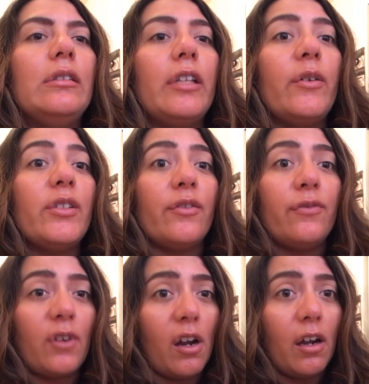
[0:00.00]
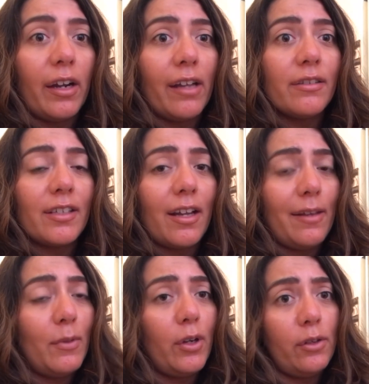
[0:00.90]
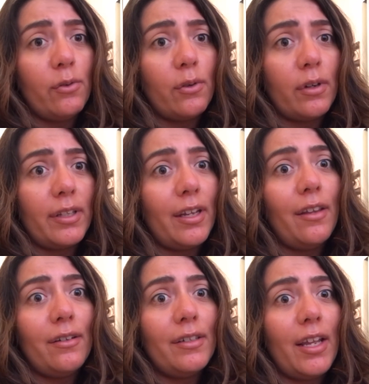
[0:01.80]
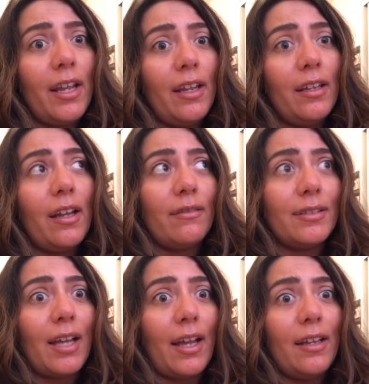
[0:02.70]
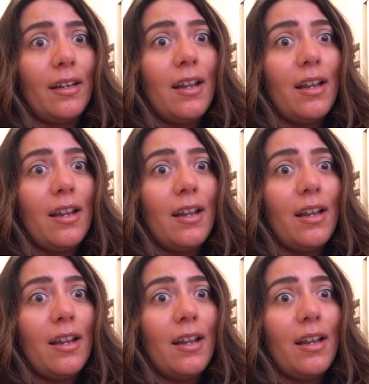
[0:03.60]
There was a frog outside my door the other day, outside,